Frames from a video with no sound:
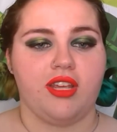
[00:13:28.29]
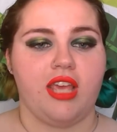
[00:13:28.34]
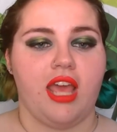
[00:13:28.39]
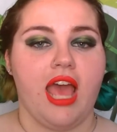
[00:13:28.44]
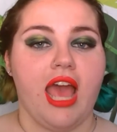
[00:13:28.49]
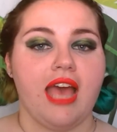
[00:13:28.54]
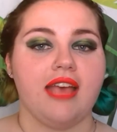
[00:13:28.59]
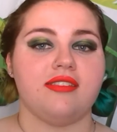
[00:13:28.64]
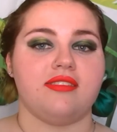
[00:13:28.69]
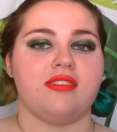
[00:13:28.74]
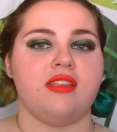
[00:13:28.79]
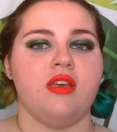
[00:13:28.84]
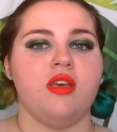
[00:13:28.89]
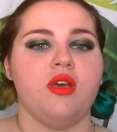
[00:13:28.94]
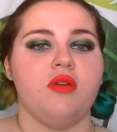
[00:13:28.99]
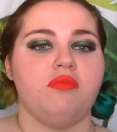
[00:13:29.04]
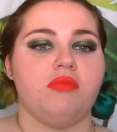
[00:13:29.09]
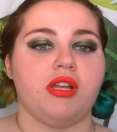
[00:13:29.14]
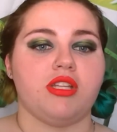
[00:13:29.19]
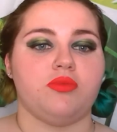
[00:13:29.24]
has
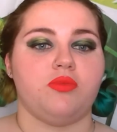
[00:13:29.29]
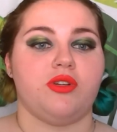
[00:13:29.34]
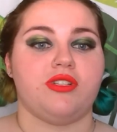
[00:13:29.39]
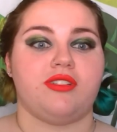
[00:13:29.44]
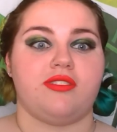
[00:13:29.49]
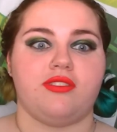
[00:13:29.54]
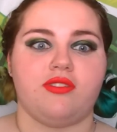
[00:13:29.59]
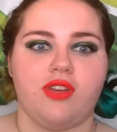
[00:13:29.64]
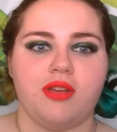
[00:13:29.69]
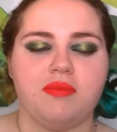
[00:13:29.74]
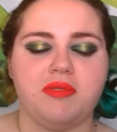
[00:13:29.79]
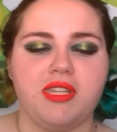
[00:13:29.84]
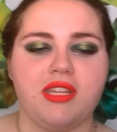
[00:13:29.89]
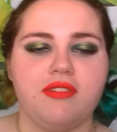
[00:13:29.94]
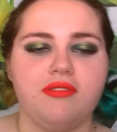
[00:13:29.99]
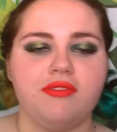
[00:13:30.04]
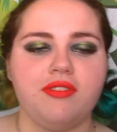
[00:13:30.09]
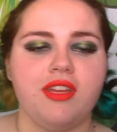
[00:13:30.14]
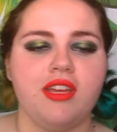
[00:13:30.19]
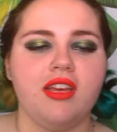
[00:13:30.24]
much more
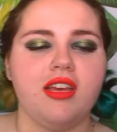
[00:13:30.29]
descriptive